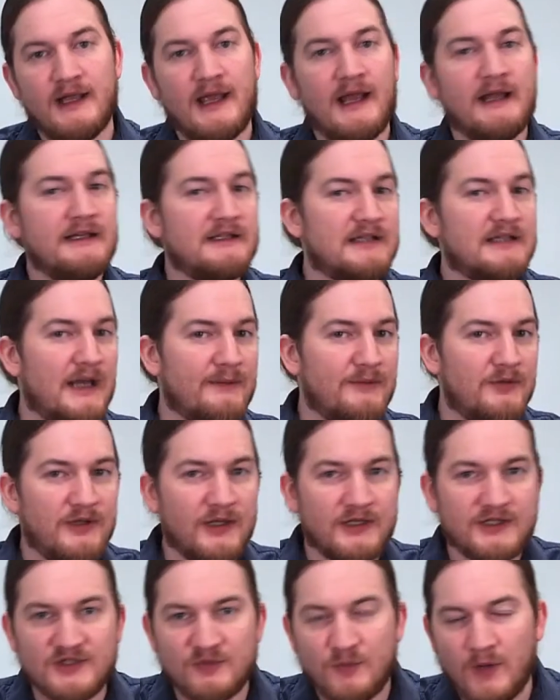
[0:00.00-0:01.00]
Anytime you
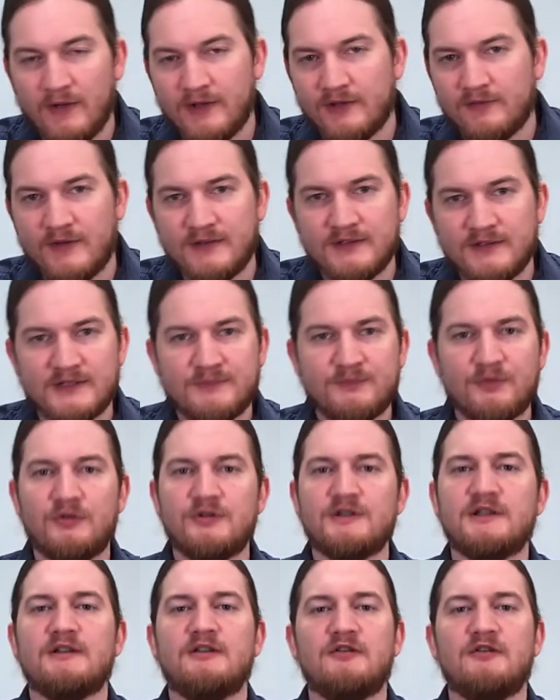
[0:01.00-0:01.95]
get swelling, redness, bruising,